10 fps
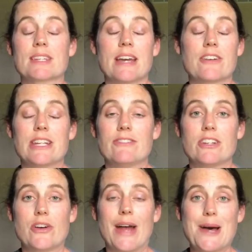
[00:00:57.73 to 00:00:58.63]
I don't even
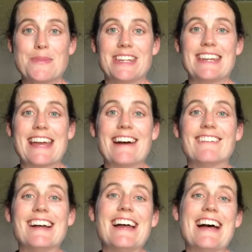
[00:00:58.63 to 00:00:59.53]
know how many now,
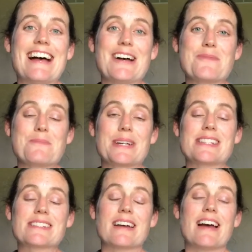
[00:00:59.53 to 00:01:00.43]

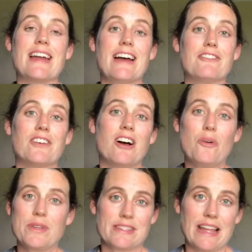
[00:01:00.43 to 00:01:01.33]
but I have
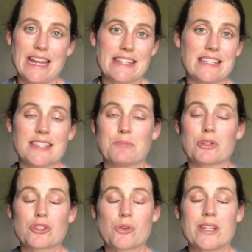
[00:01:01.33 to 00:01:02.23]
always liked it. The
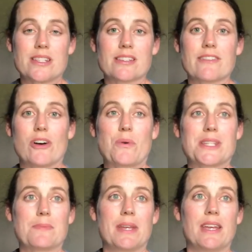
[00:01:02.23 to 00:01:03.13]
book choices have
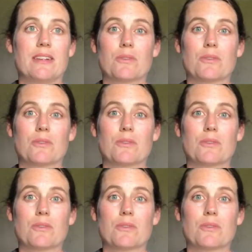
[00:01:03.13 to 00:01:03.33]
always been